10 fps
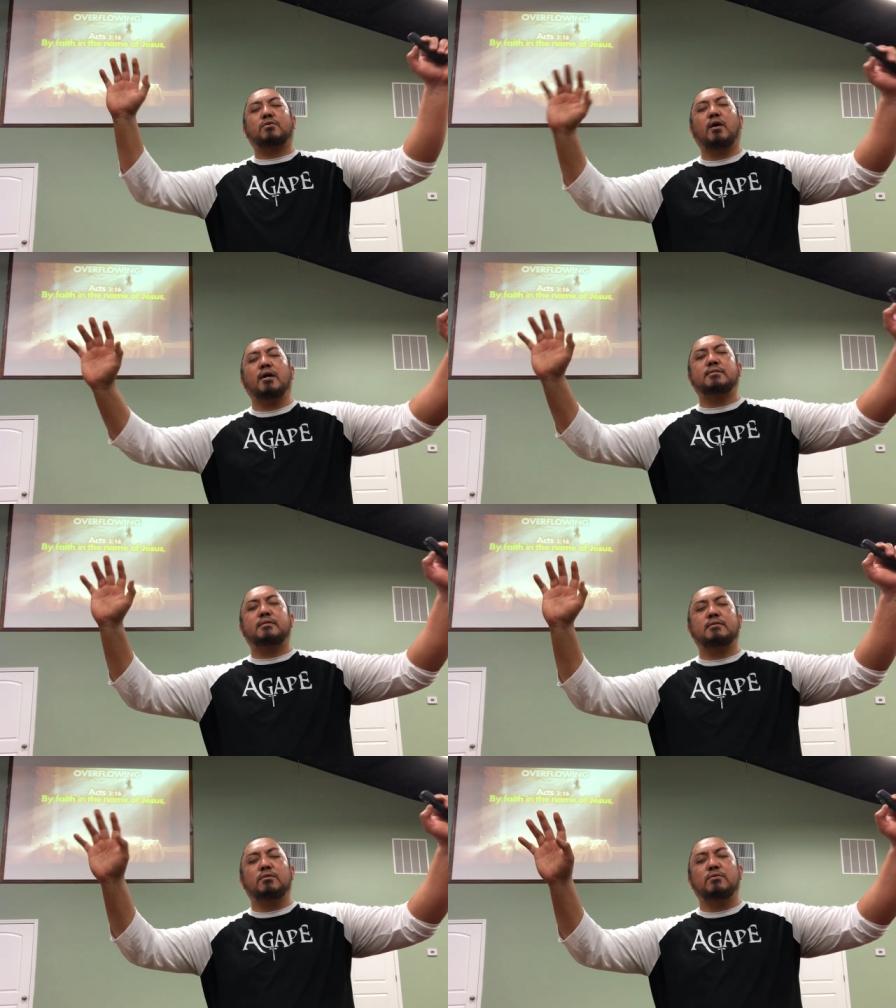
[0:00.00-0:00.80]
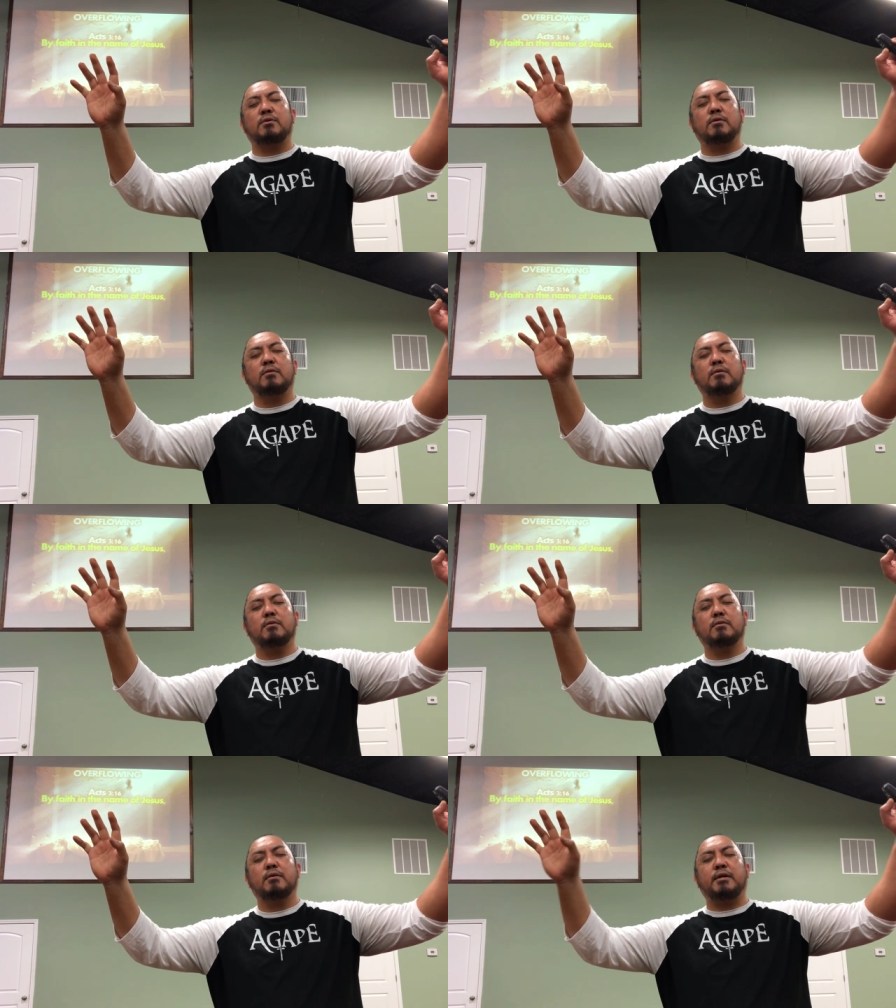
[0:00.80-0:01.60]
Christ is Lord.
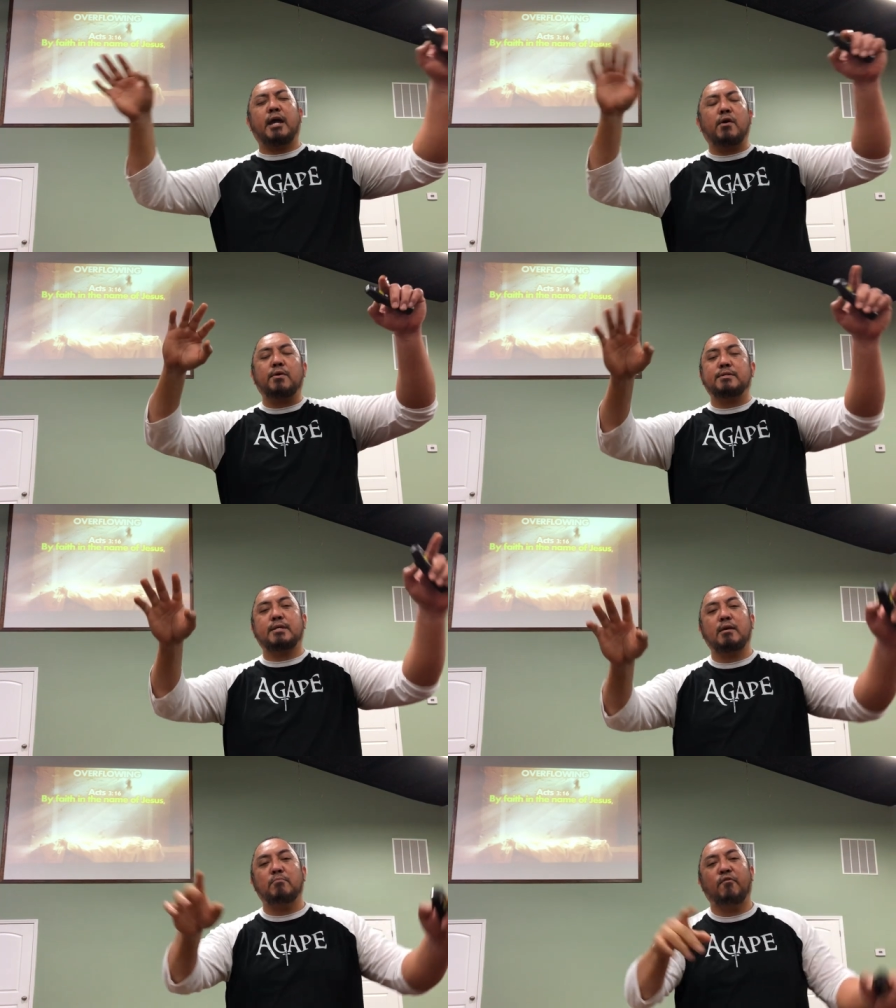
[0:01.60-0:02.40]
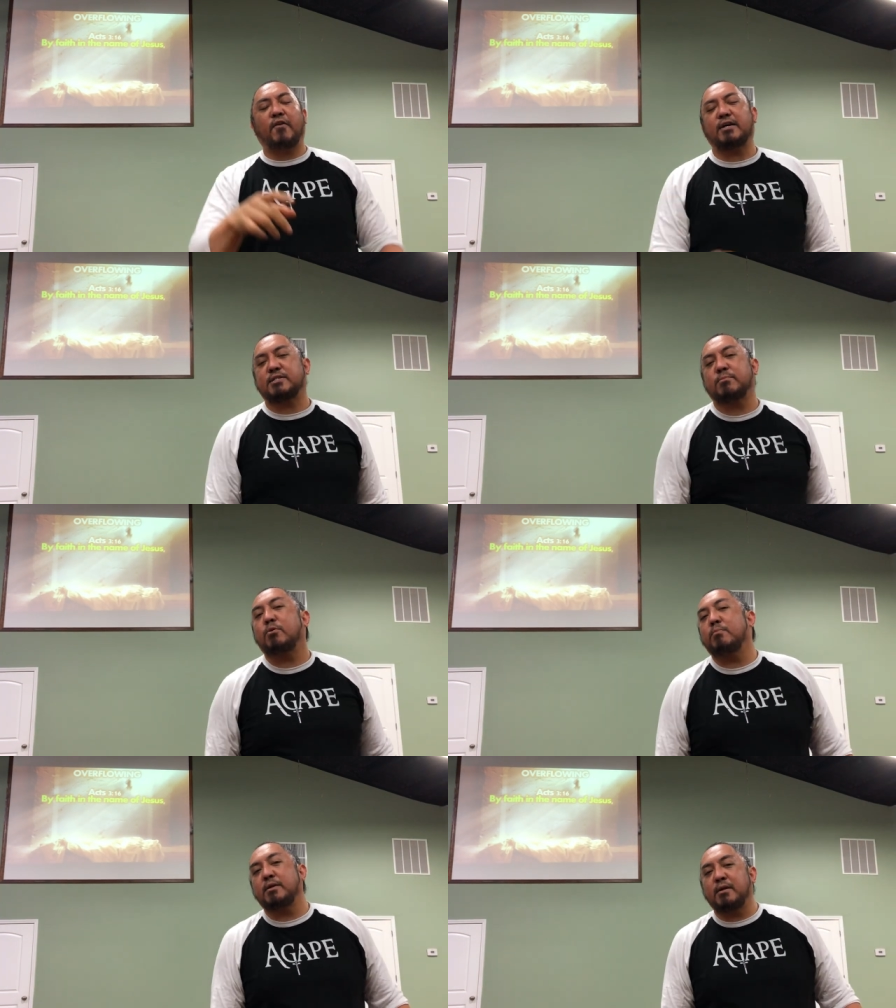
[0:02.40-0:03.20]
Guarantee Mufasa
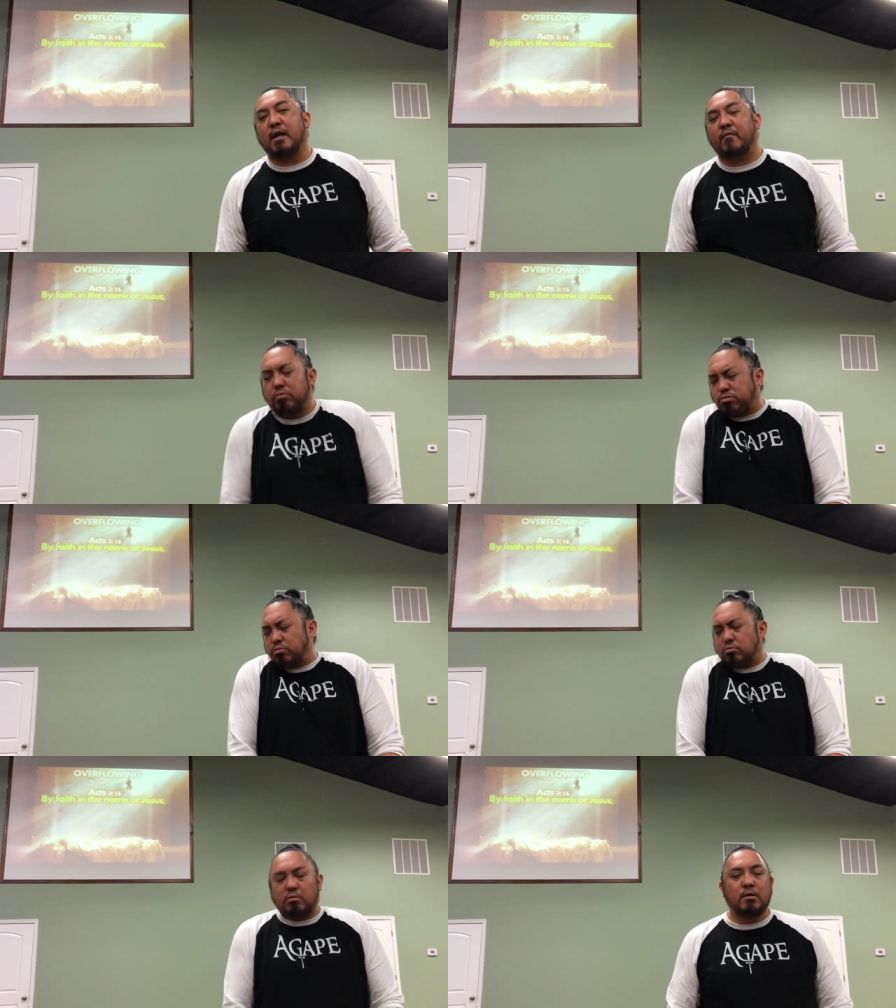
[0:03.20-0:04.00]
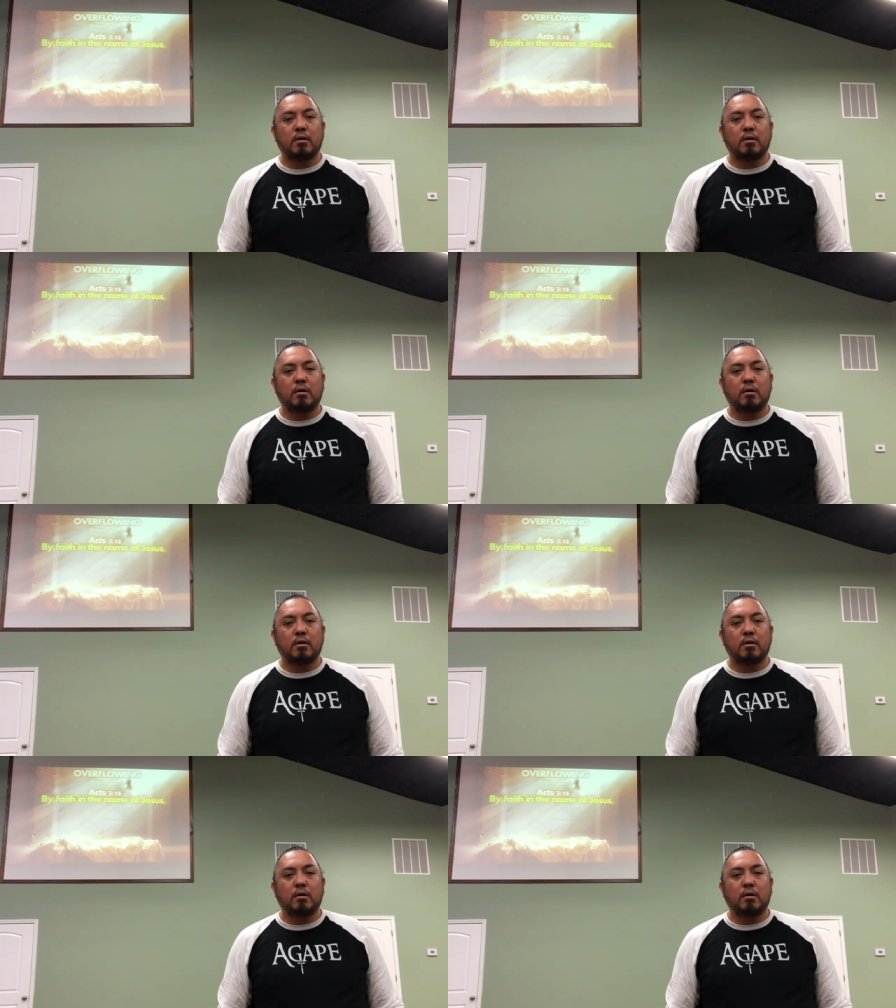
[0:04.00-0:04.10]
moment in heaven. Woo!